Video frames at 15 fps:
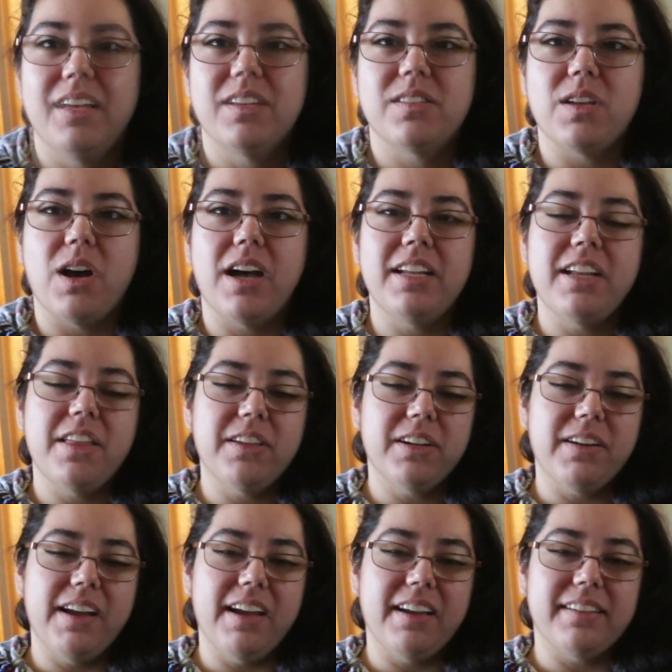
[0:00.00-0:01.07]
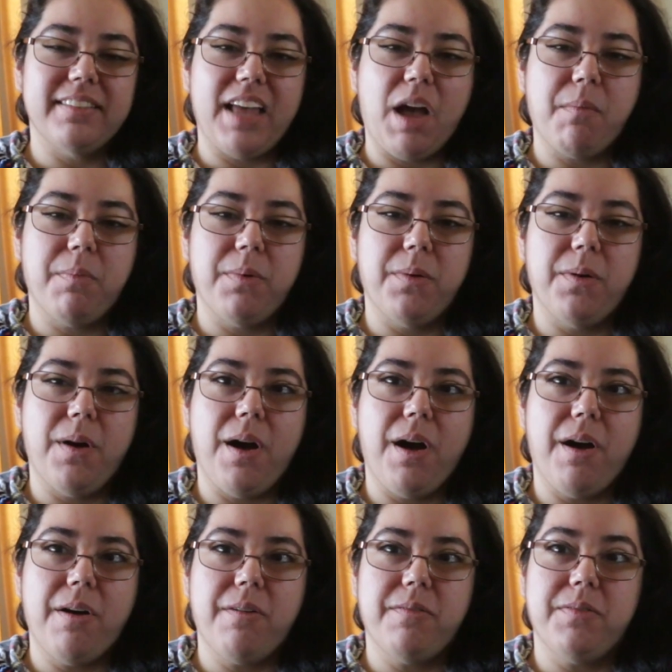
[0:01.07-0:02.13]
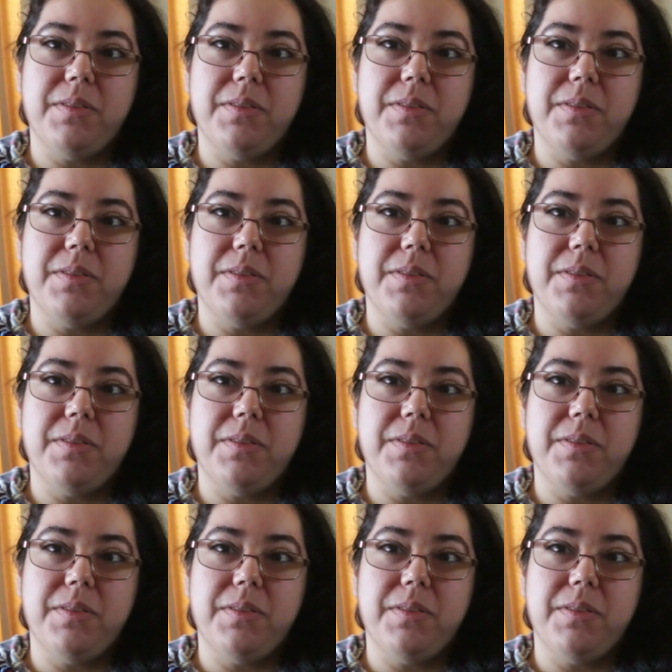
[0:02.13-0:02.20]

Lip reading: So another great example of